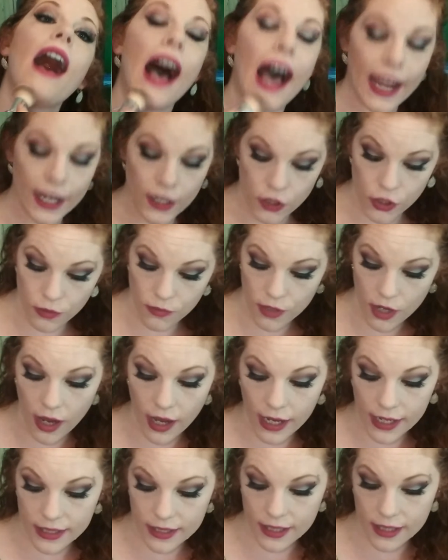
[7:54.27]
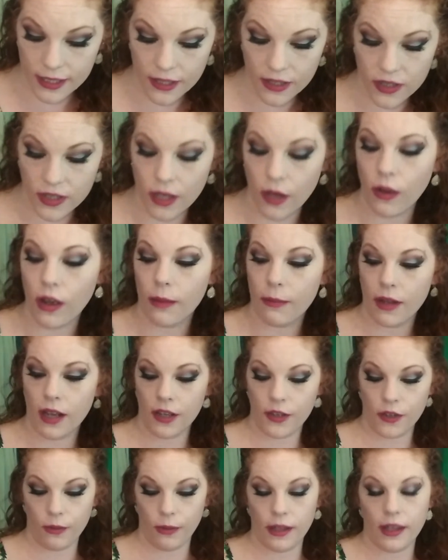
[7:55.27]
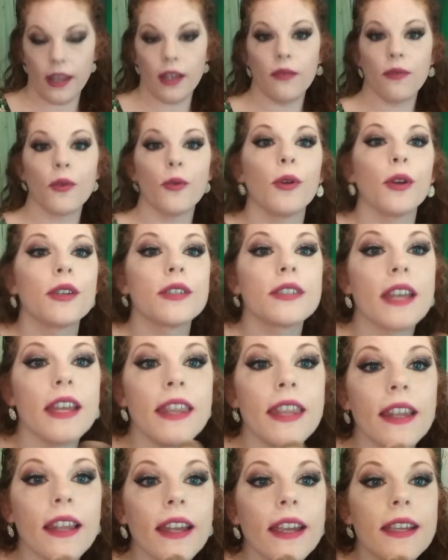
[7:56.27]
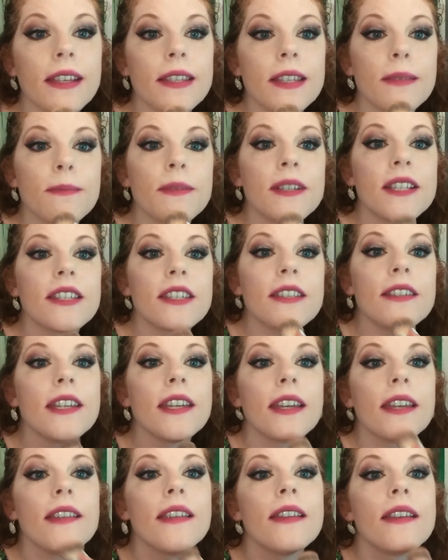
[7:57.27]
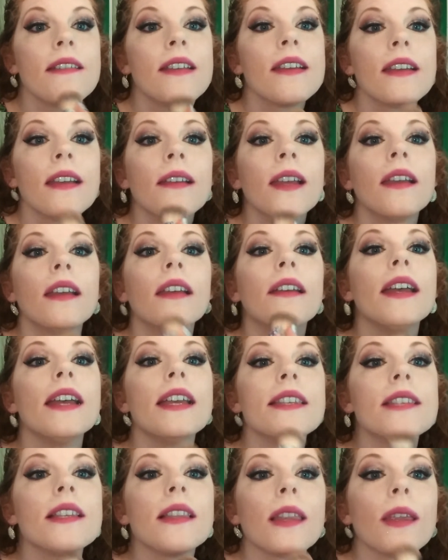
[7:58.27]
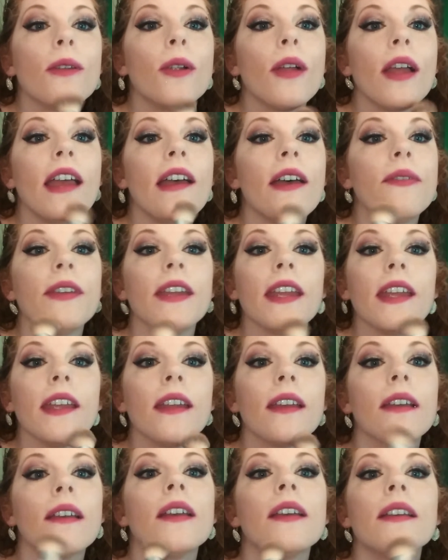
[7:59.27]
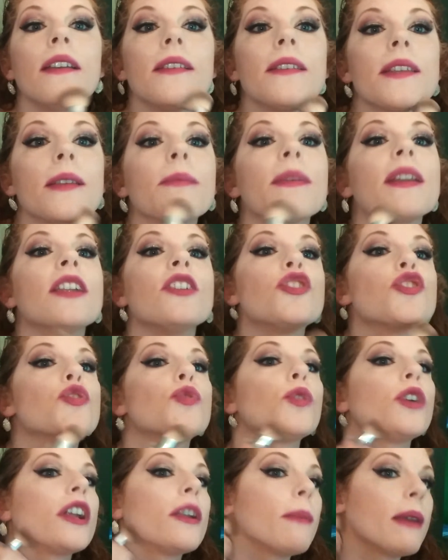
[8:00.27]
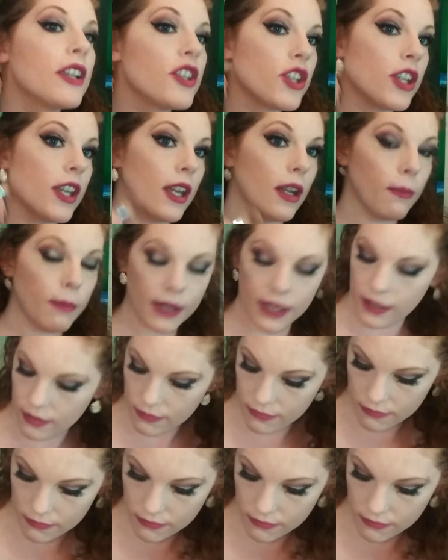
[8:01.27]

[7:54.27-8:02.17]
I do not, so I'm not doing that, of course. And then, like I said, my chin is a little heavy, so I'm going to shorten my chin a bit.